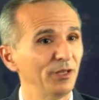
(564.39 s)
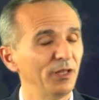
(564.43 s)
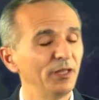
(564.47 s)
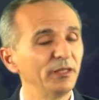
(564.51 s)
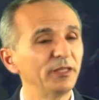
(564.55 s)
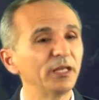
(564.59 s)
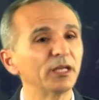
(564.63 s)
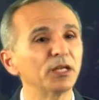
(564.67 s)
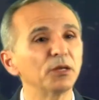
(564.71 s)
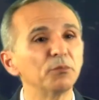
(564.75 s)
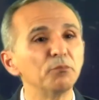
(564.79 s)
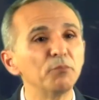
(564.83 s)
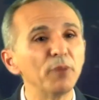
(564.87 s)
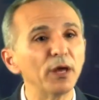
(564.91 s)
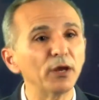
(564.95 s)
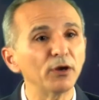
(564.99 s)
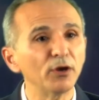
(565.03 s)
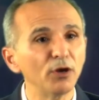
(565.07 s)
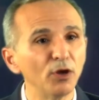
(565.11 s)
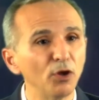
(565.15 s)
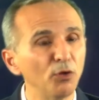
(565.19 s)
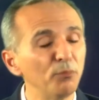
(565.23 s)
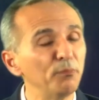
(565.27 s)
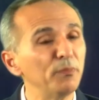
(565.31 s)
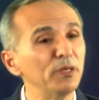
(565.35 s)
that could better
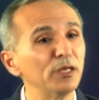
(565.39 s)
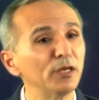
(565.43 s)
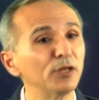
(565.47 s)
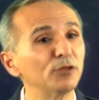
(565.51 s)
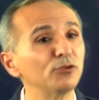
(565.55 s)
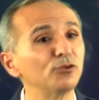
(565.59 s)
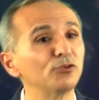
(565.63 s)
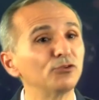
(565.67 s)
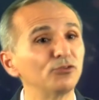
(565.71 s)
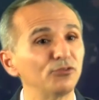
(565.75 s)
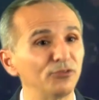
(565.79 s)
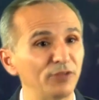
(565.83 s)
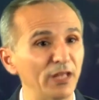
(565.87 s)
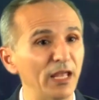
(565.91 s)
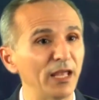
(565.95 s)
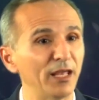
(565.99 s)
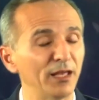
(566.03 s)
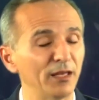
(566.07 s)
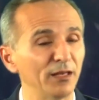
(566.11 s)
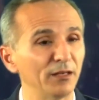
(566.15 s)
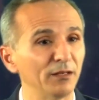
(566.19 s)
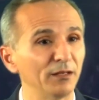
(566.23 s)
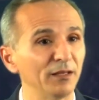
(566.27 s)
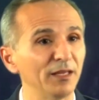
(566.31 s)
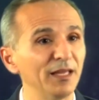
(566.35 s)
help me
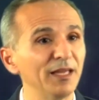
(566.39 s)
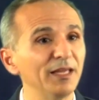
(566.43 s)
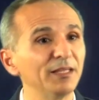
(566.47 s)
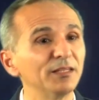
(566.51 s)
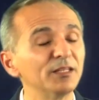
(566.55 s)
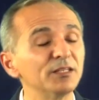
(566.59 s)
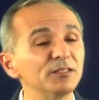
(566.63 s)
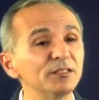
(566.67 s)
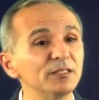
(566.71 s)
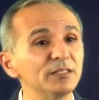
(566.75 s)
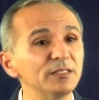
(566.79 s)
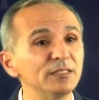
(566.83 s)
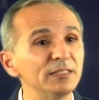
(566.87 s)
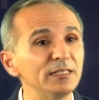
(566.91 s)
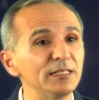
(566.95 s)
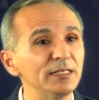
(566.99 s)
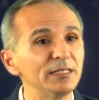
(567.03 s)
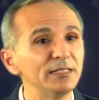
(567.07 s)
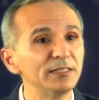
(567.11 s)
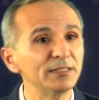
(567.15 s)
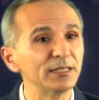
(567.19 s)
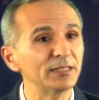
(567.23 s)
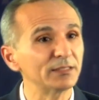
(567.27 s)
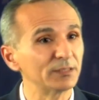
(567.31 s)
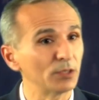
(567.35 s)
understand the
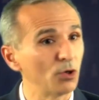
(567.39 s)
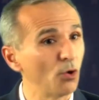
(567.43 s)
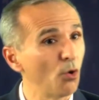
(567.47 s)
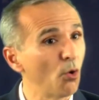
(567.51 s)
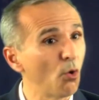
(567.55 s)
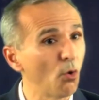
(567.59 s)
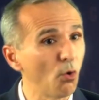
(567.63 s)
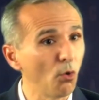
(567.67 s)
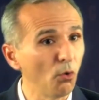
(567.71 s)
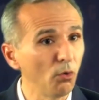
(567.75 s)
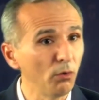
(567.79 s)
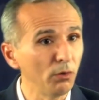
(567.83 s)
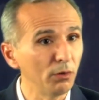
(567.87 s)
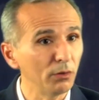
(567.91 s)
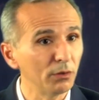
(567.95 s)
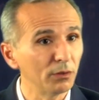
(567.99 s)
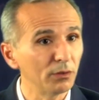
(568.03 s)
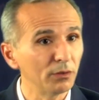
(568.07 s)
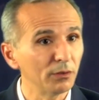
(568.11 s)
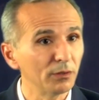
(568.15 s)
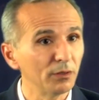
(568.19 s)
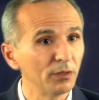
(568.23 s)
disease as a whole,